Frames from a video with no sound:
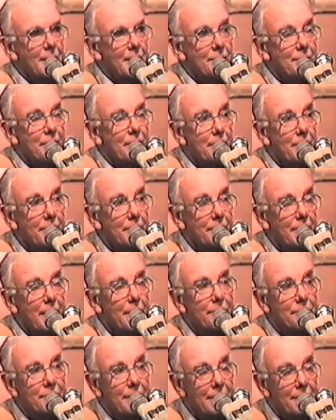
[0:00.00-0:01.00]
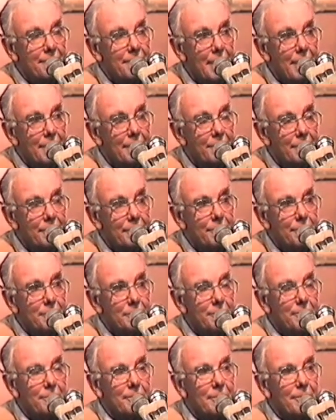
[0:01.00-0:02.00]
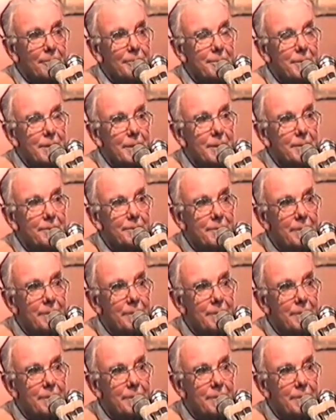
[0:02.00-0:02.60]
So that was great fun, the usual performance there.